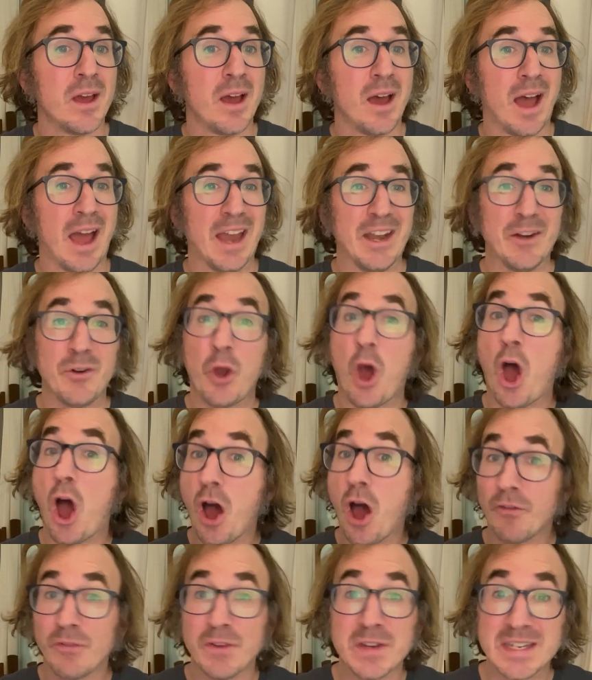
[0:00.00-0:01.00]
I don't
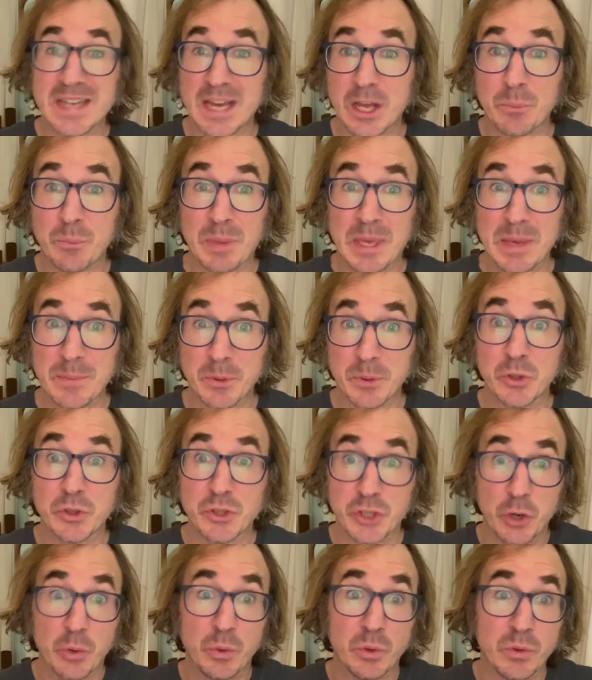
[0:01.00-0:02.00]
often tell people
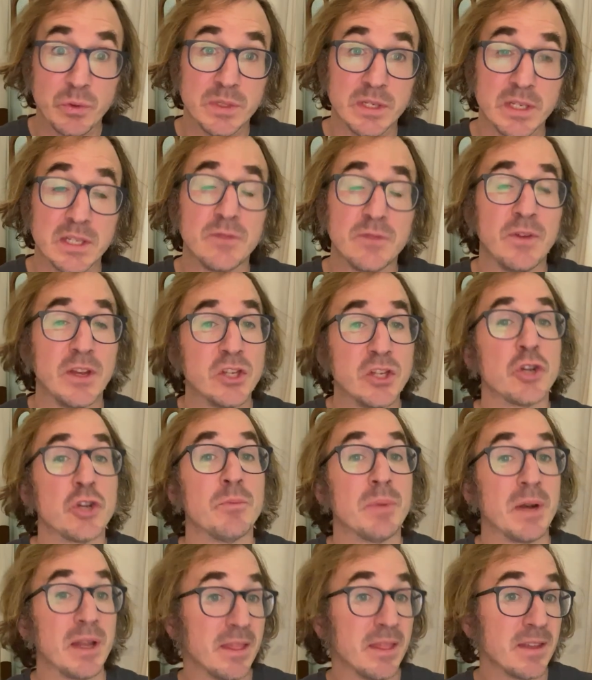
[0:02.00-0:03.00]
don't use this feature,
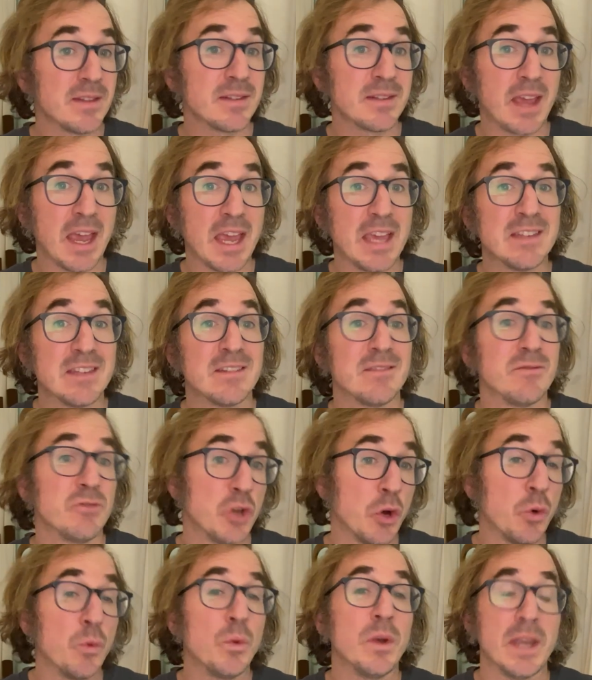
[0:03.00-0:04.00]
but in this case,
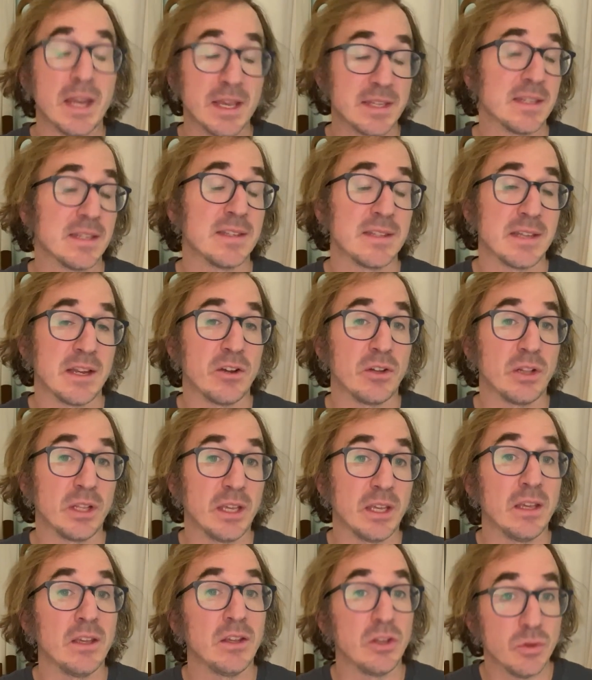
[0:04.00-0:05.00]
don't
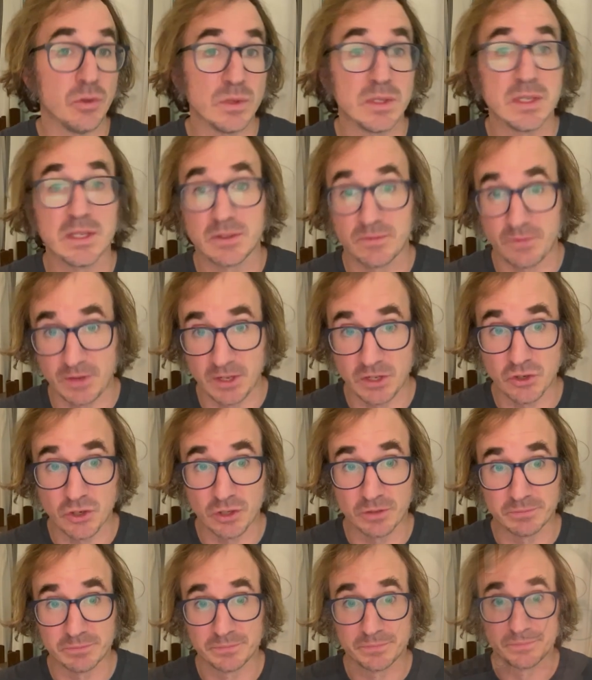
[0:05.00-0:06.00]
necessarily use this feature.
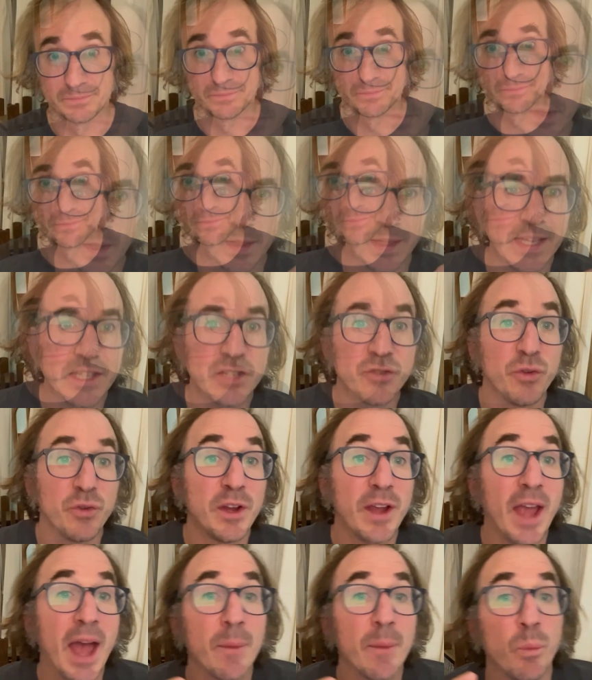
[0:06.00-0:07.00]
Let's
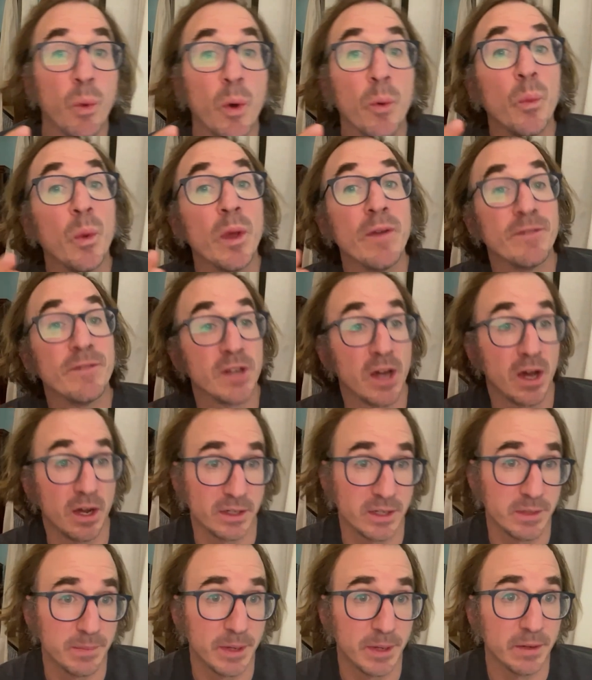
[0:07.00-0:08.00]
recap what we've
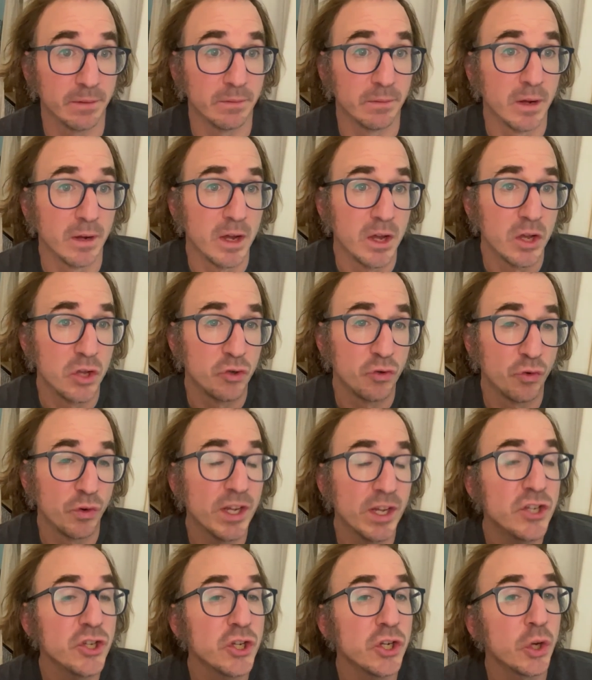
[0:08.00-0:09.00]
talked about.
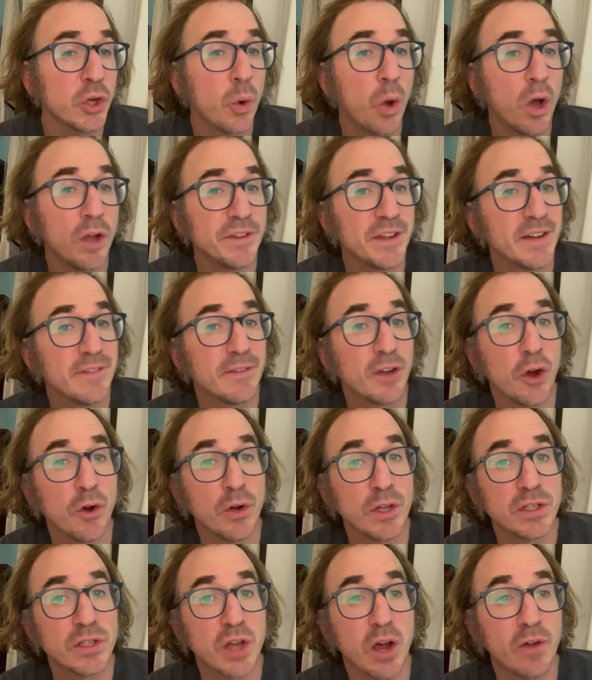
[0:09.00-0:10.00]
Traditional qualitative
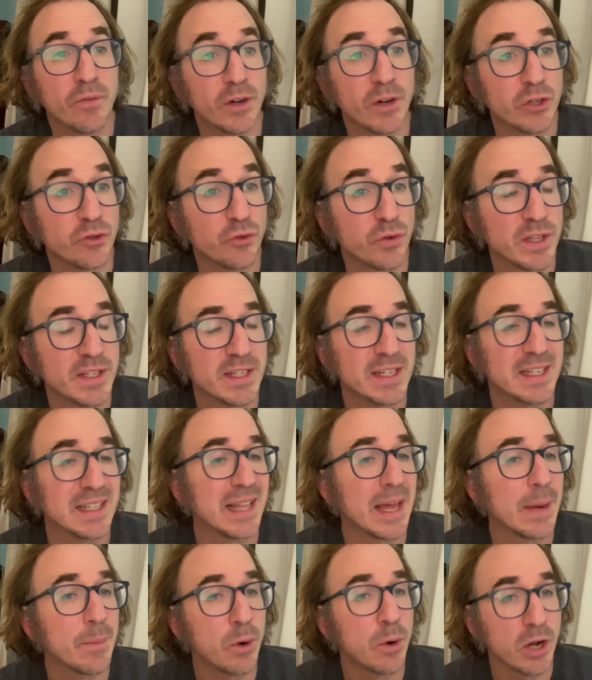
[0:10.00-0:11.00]
coding software treats
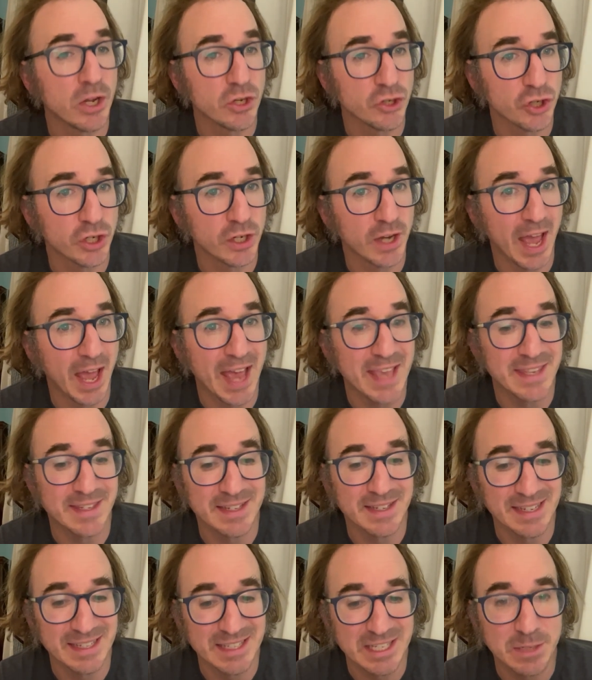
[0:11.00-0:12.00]
collaboration as an
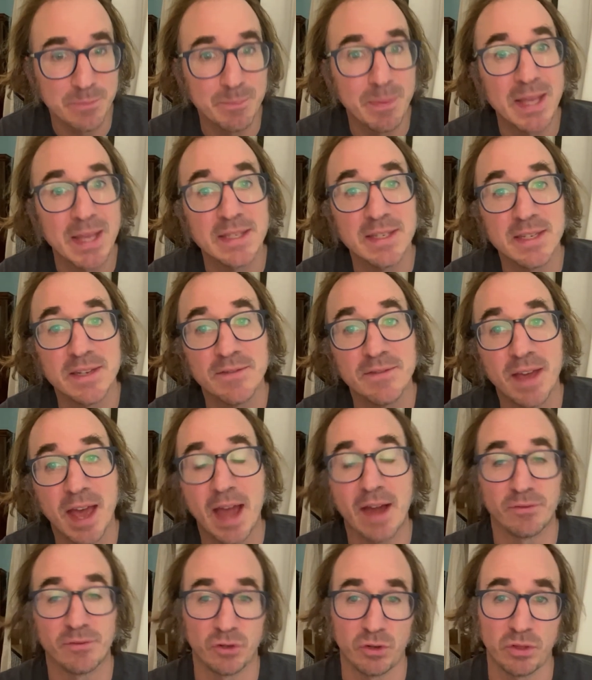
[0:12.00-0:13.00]
expensive
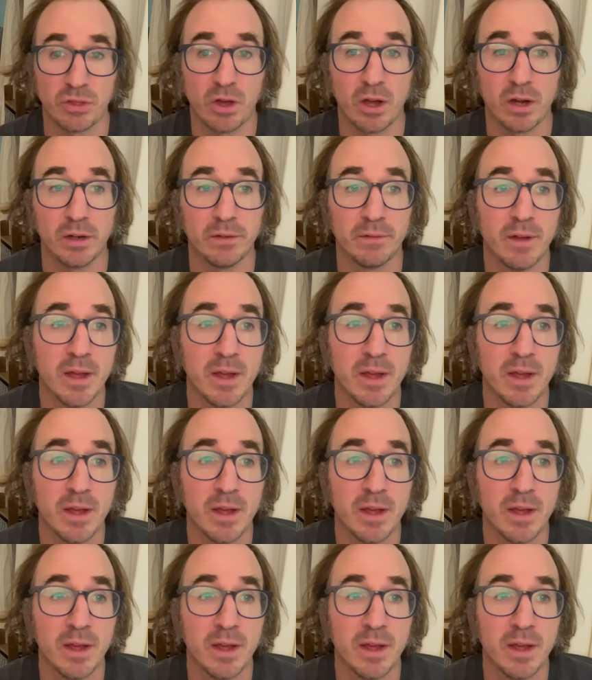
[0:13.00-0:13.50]
afterthought.